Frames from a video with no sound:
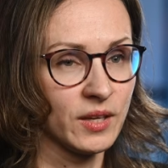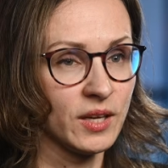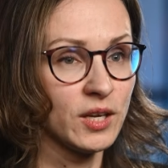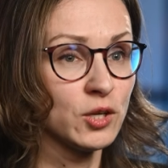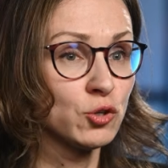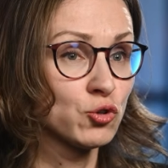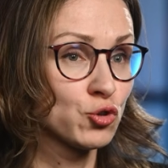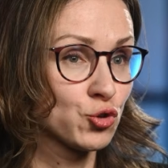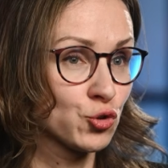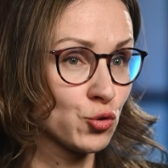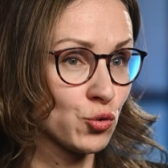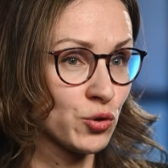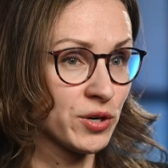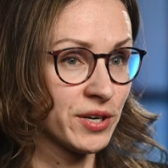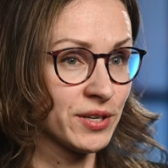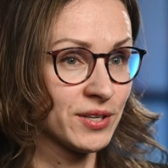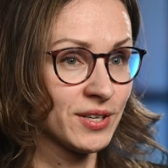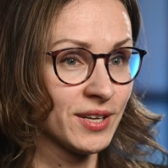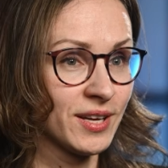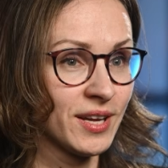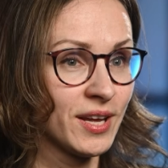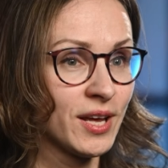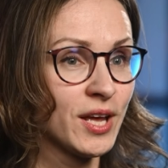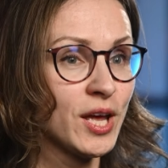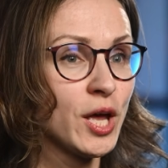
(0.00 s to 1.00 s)
In short,
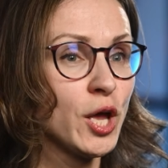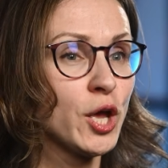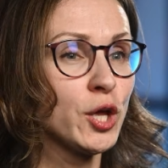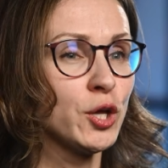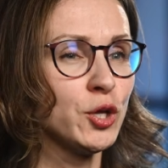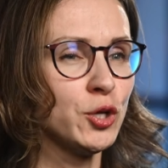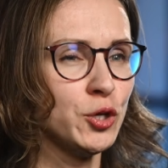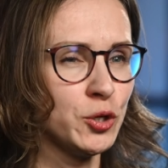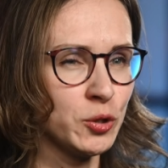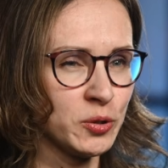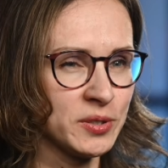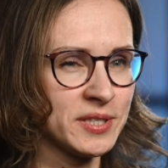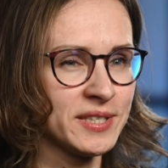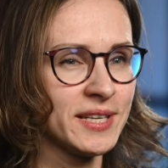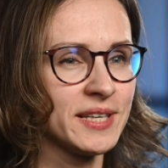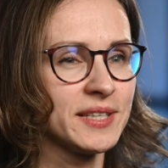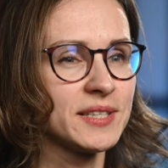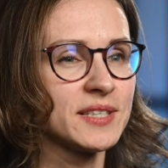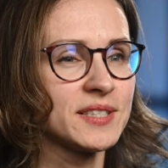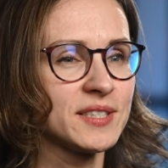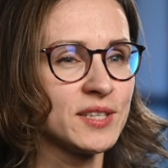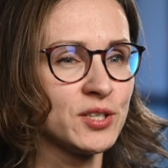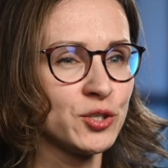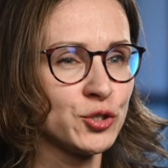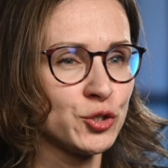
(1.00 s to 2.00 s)
use data
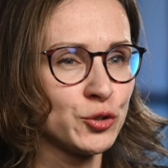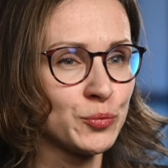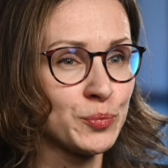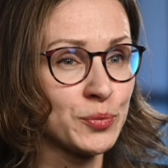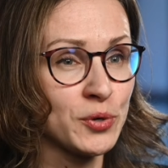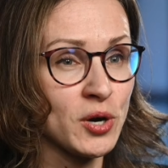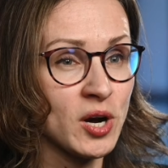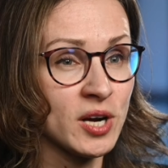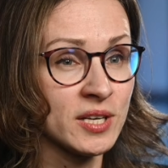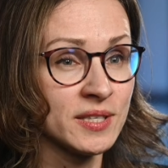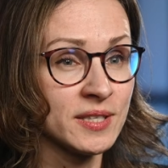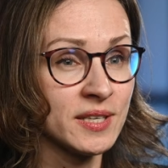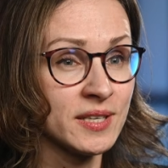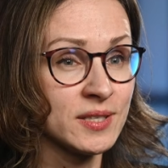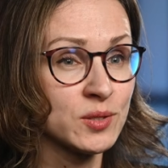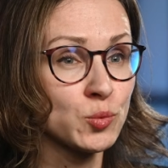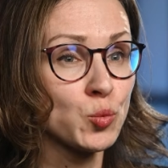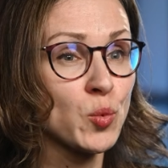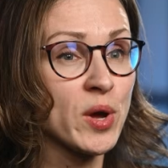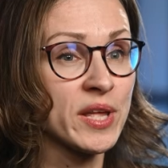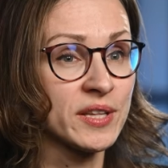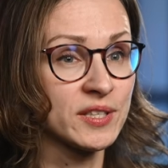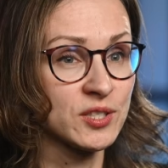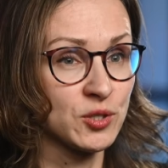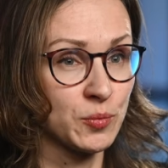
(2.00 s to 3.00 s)
center proxies
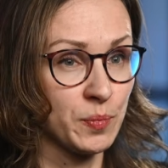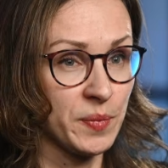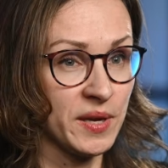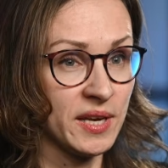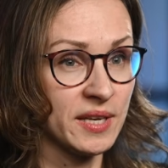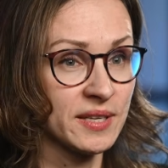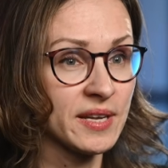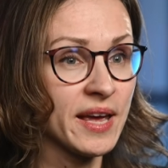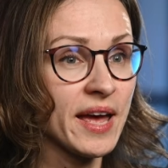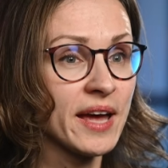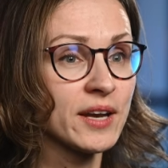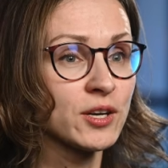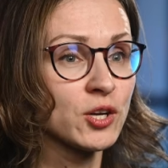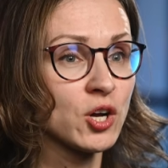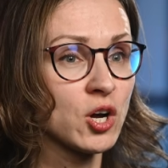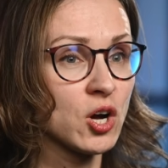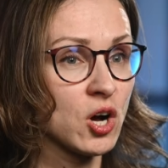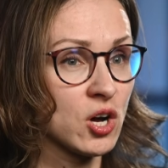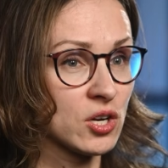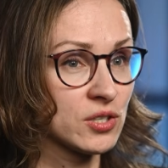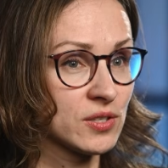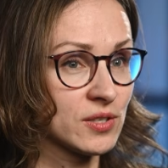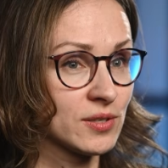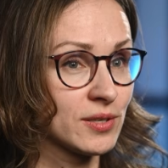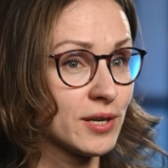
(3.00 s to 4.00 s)
when speed and
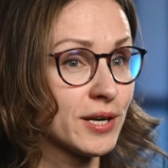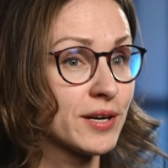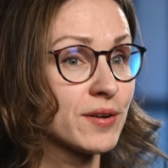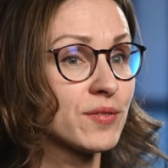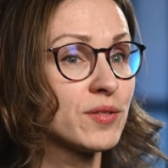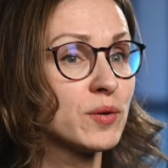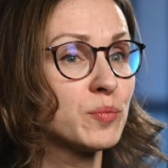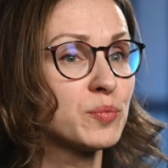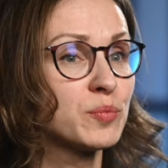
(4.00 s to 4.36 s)
cost are the